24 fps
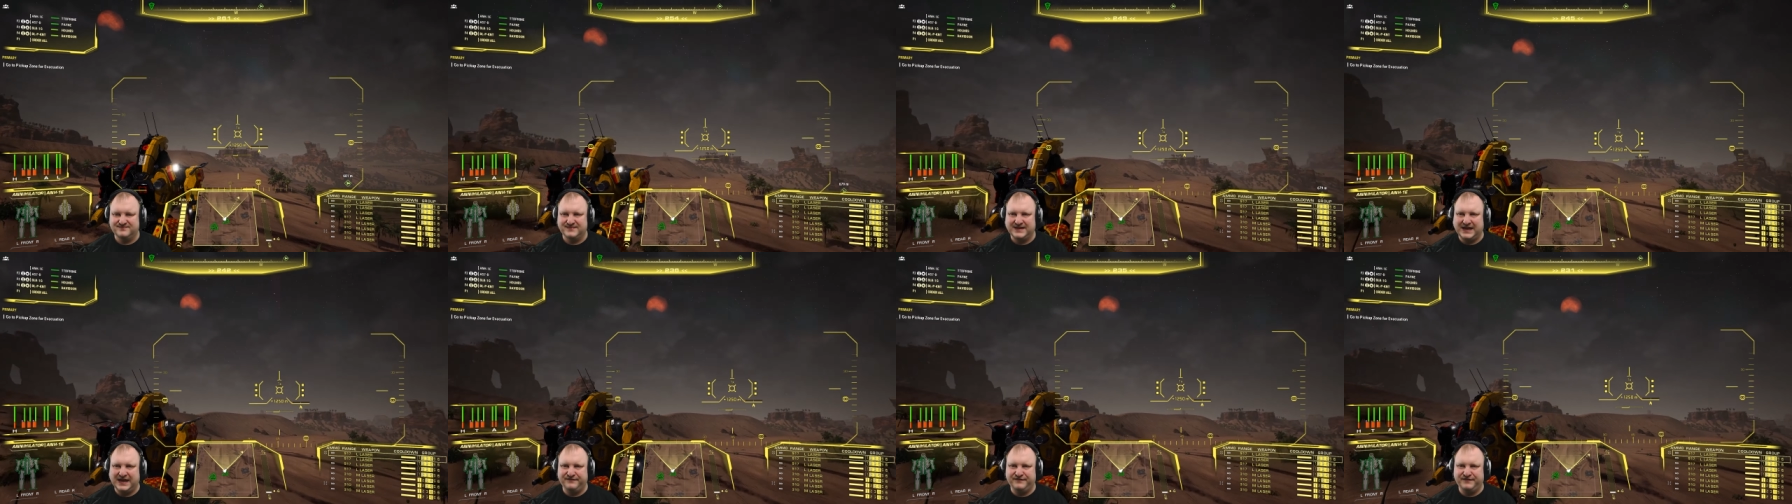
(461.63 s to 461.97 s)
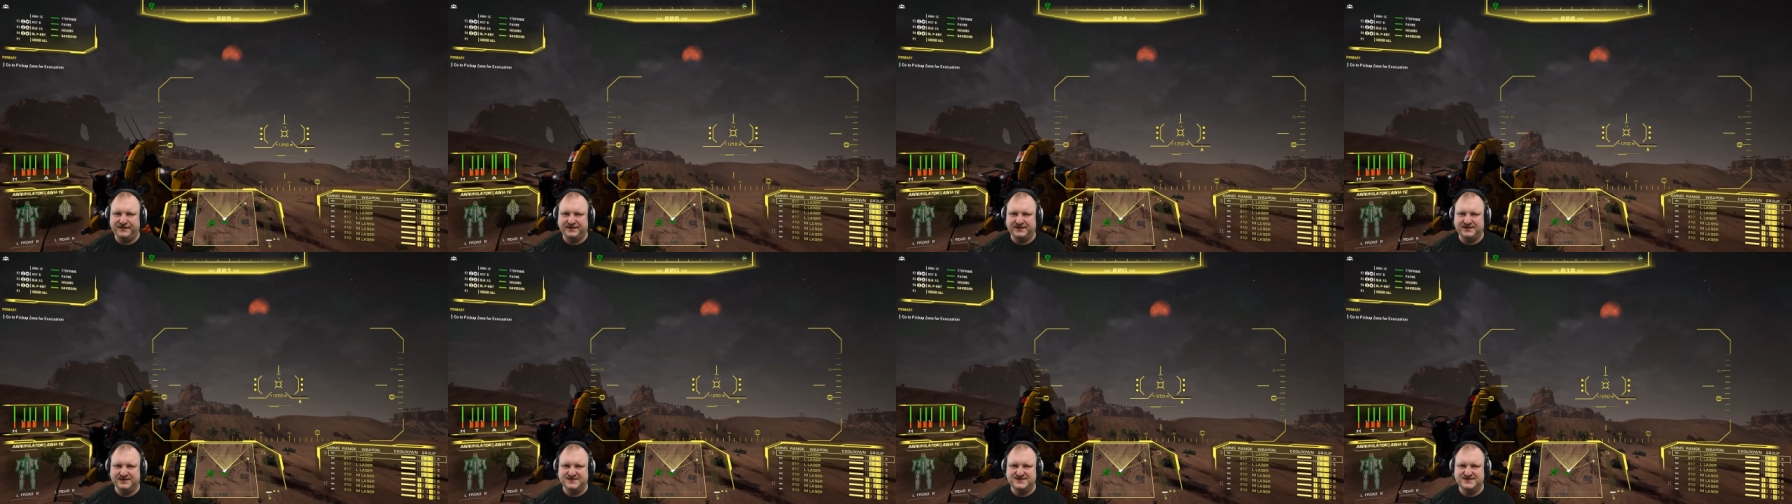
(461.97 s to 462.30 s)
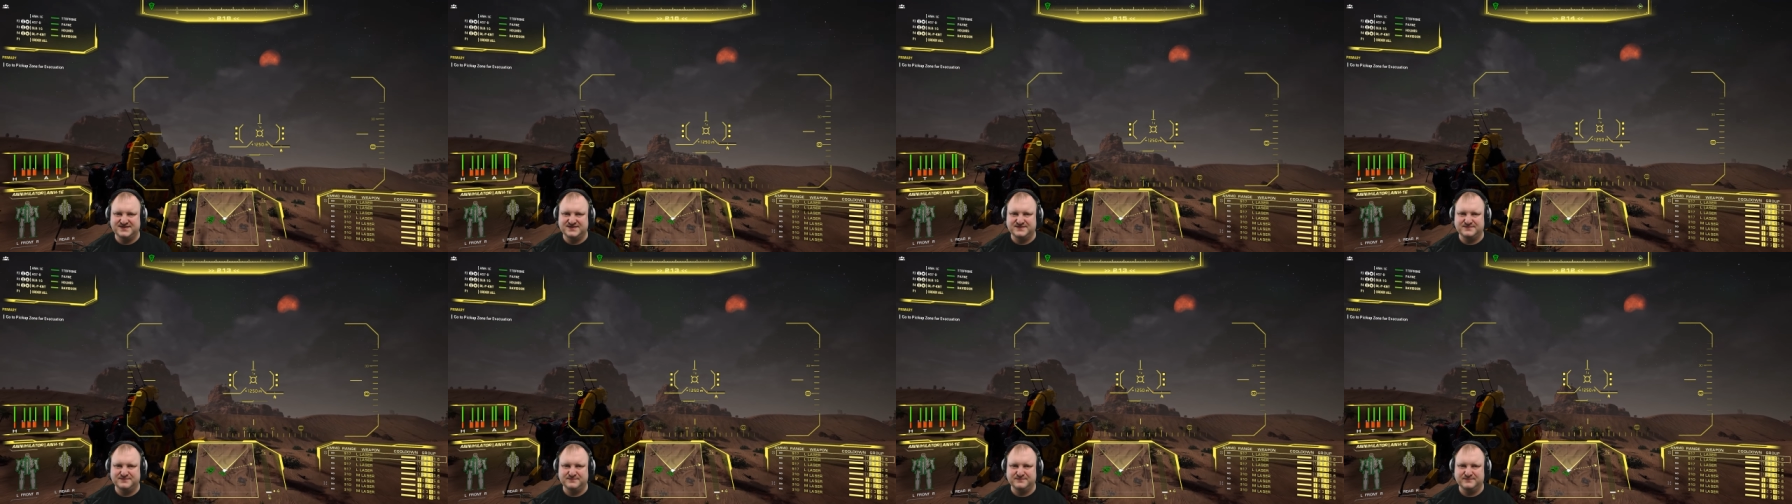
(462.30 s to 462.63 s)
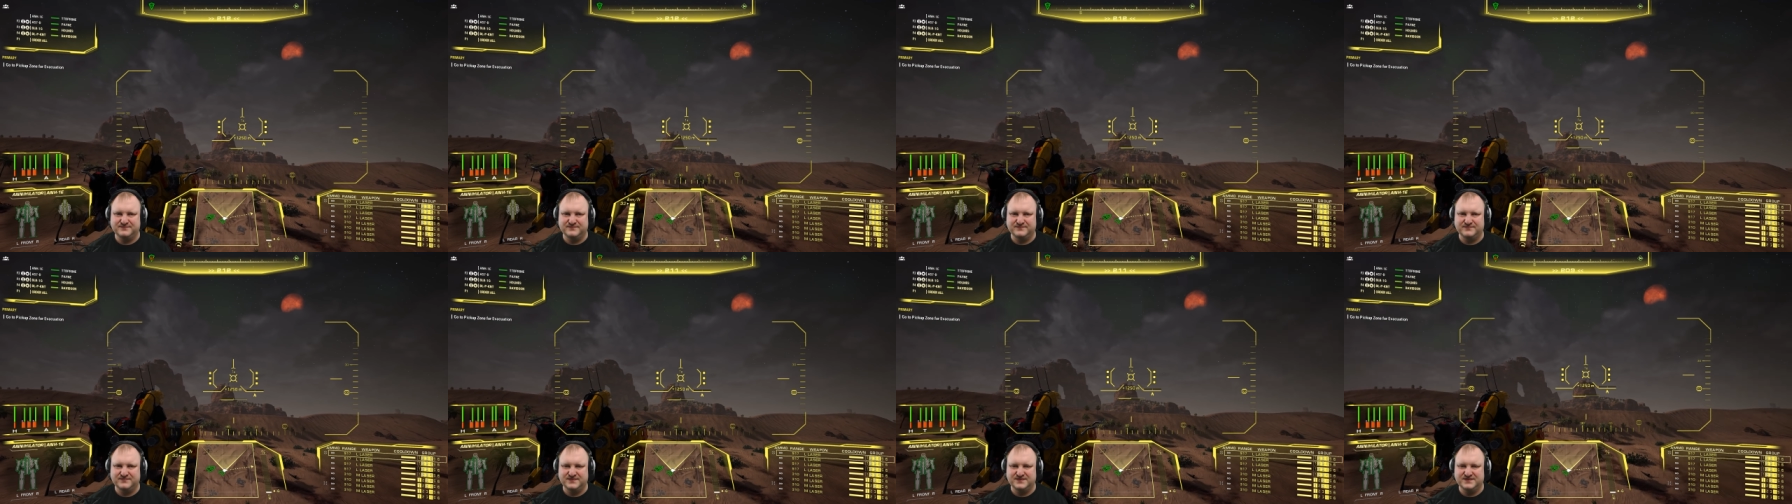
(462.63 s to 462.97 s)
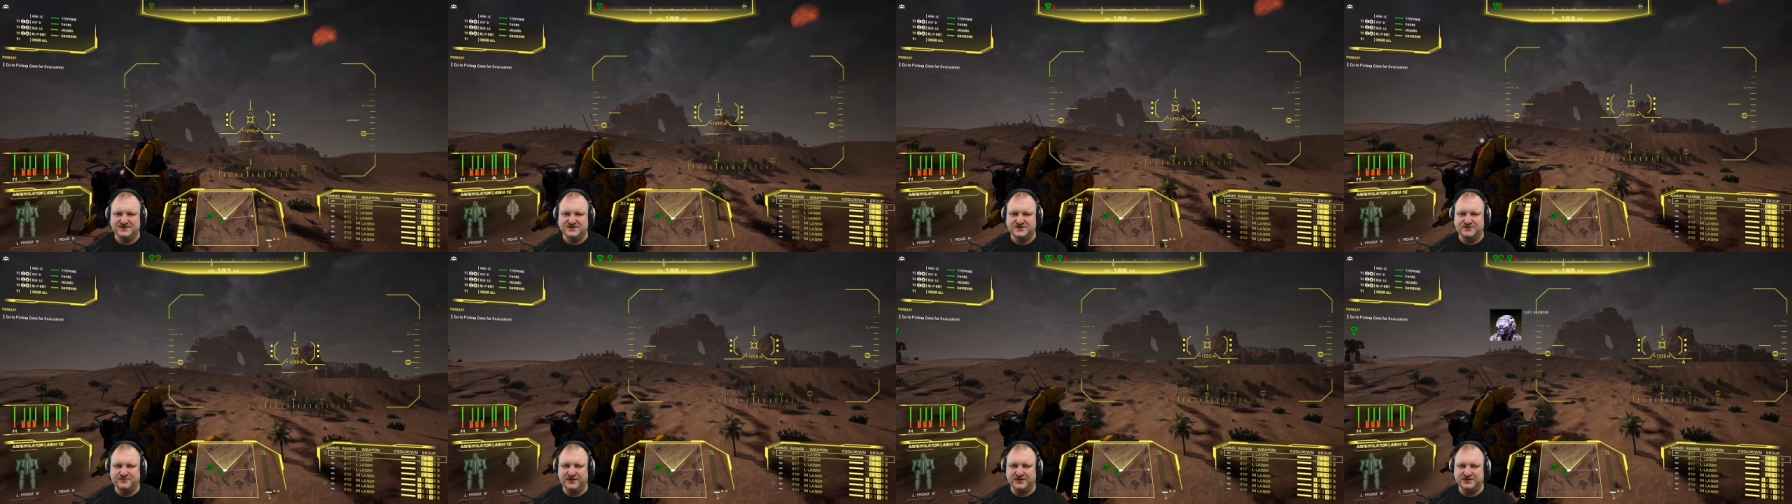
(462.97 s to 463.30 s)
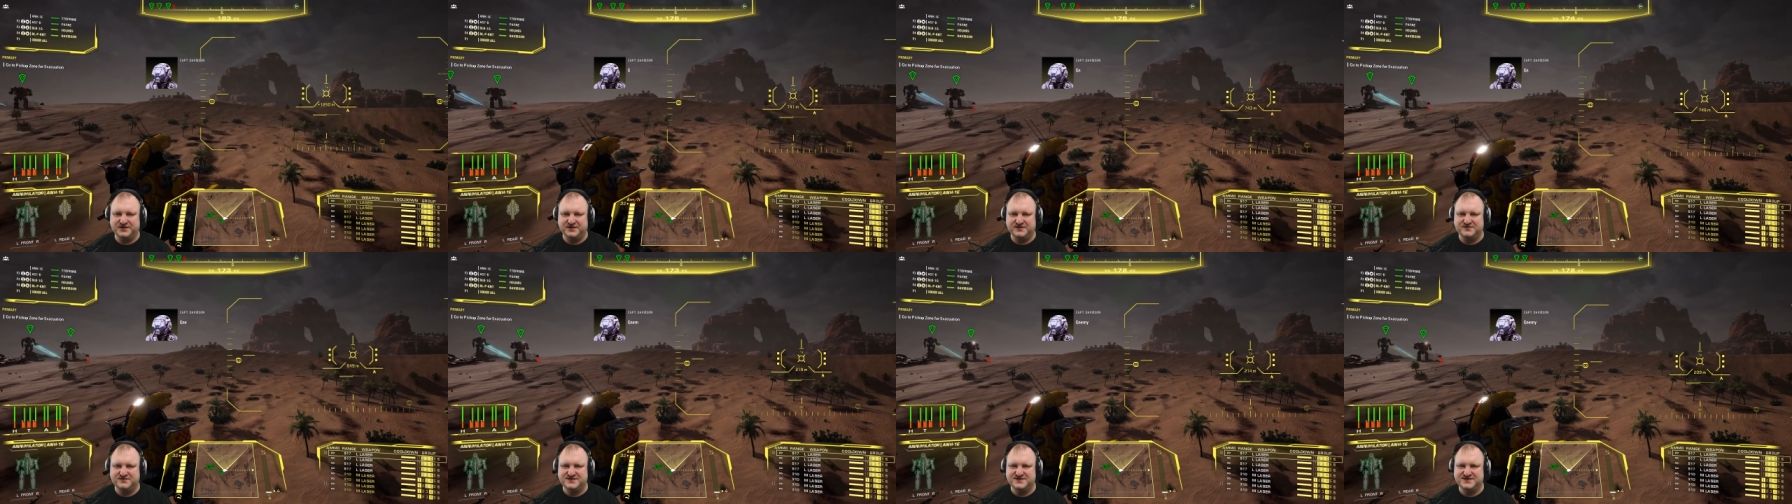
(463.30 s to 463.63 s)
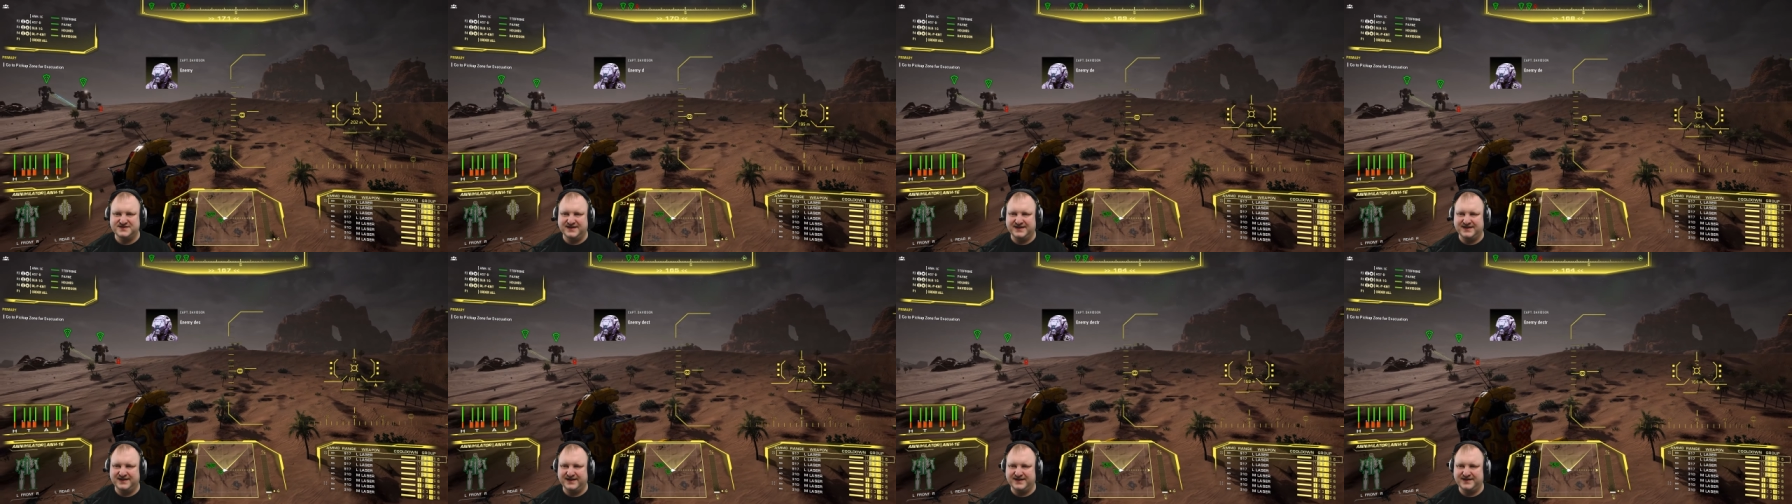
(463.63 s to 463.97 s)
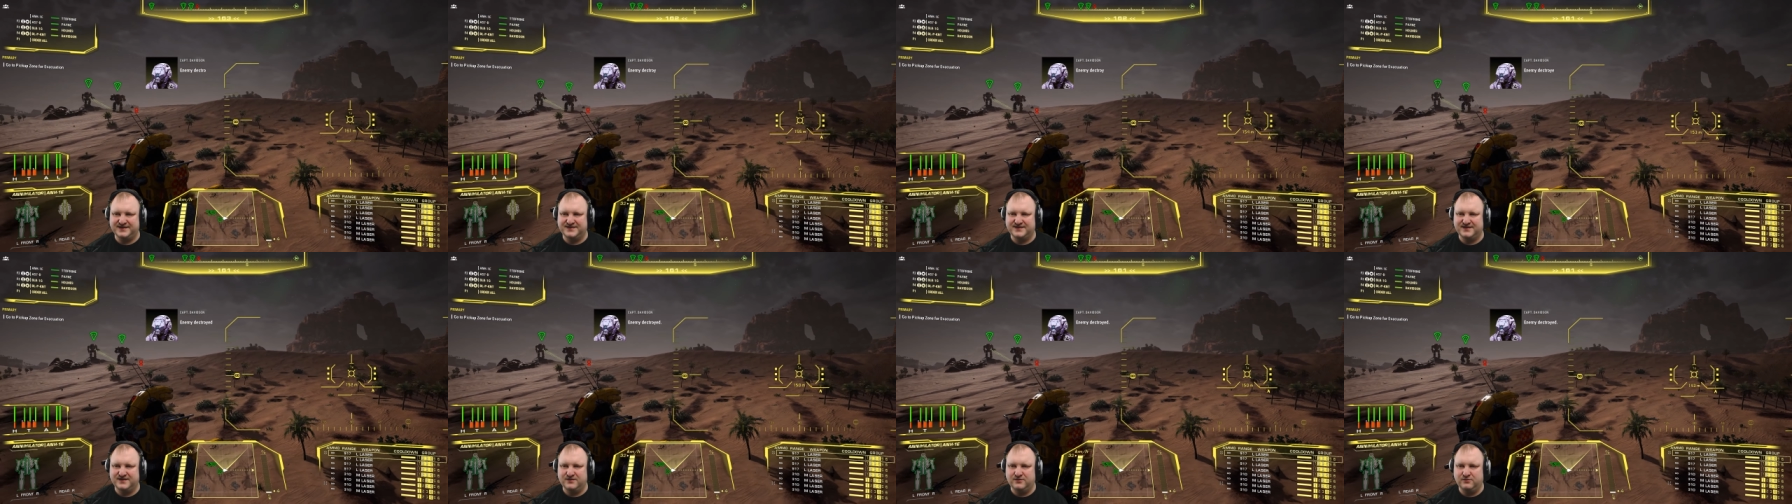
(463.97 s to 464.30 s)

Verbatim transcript: I think it's it's quite interesting. I like it.